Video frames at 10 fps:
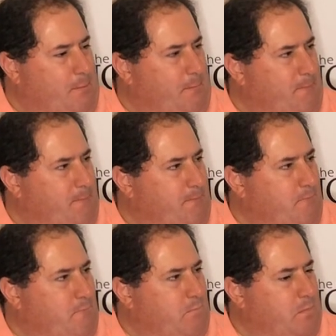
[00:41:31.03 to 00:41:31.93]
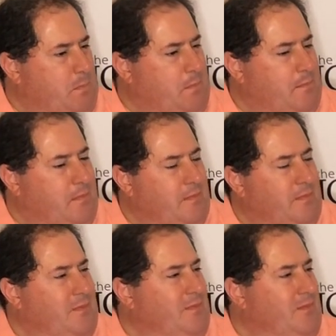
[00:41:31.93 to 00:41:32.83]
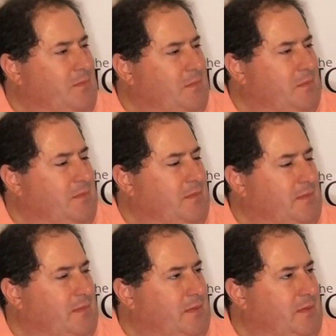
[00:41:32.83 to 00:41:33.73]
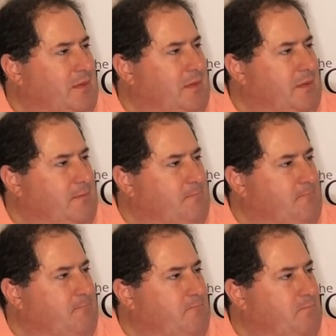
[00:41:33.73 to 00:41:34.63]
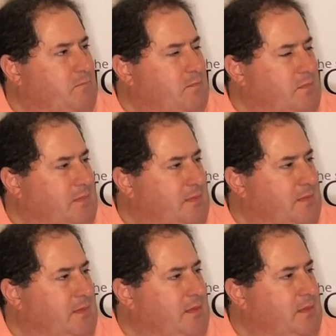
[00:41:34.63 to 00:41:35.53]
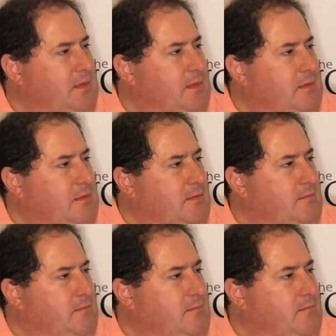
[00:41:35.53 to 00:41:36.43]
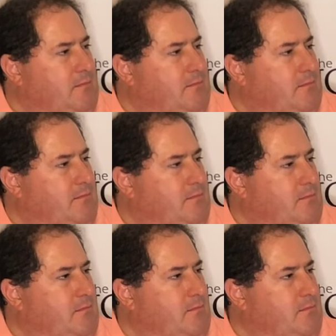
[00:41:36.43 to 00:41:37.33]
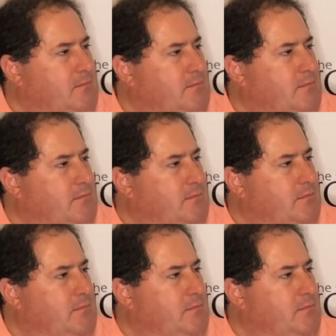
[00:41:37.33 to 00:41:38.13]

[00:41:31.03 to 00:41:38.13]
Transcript: (silent)